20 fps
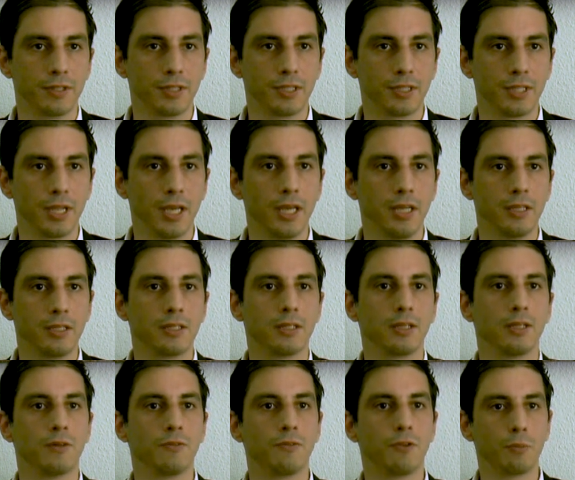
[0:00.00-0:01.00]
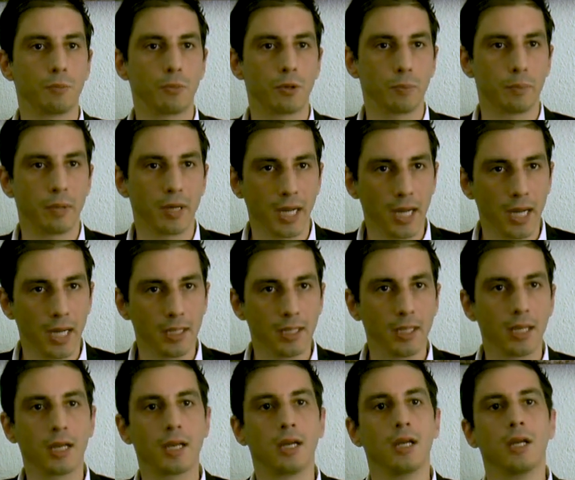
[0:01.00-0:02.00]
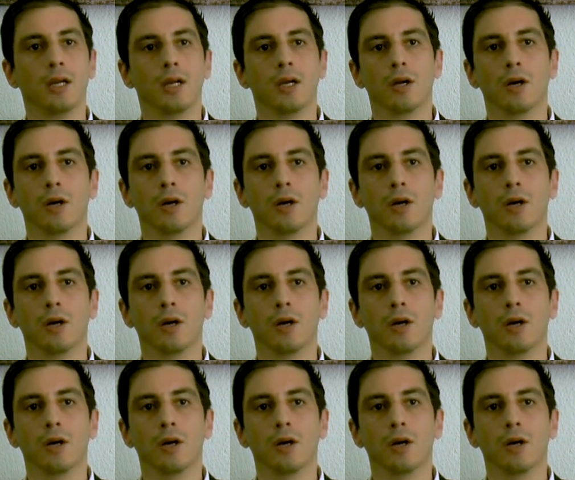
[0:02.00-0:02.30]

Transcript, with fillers: the state uh, for propaganda,